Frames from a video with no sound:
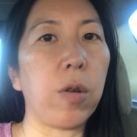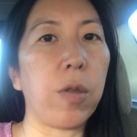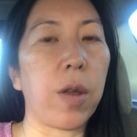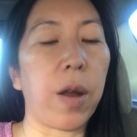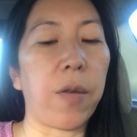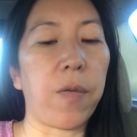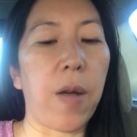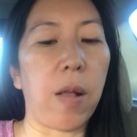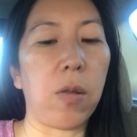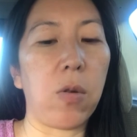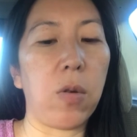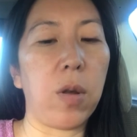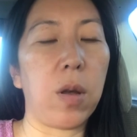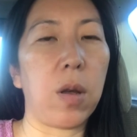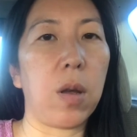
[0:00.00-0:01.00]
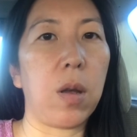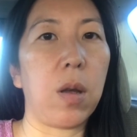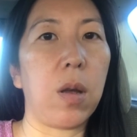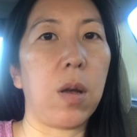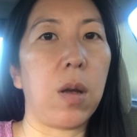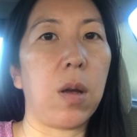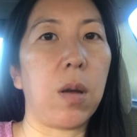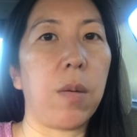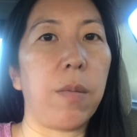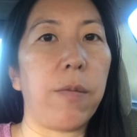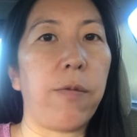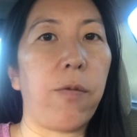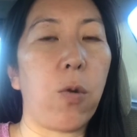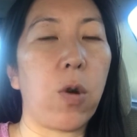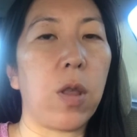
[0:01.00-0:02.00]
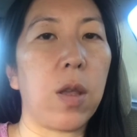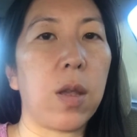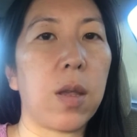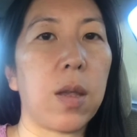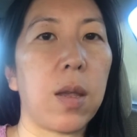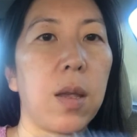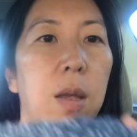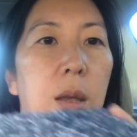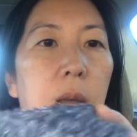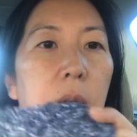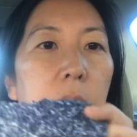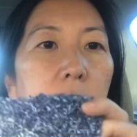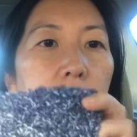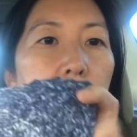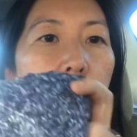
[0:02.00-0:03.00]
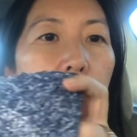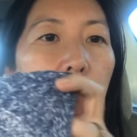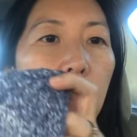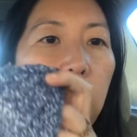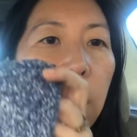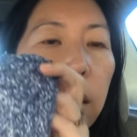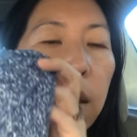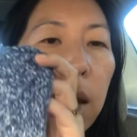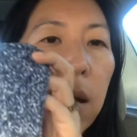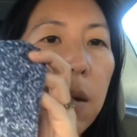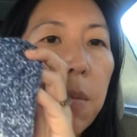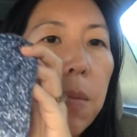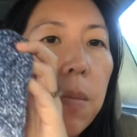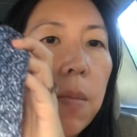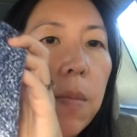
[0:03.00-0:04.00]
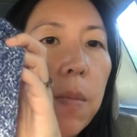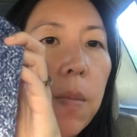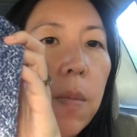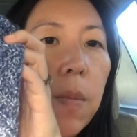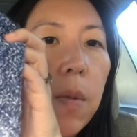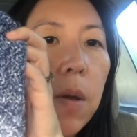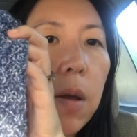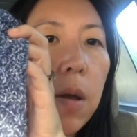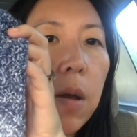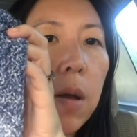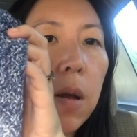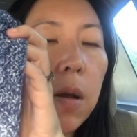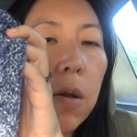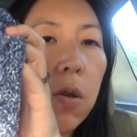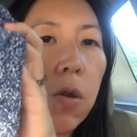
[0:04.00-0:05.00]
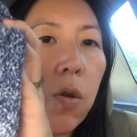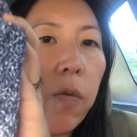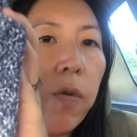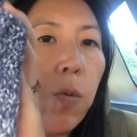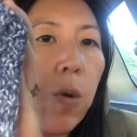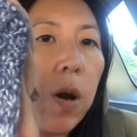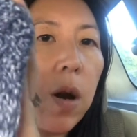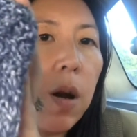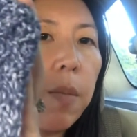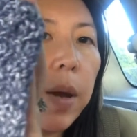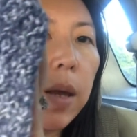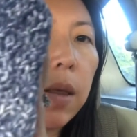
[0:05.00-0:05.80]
that I followed for this. I'll link that up. And so if you wanted to make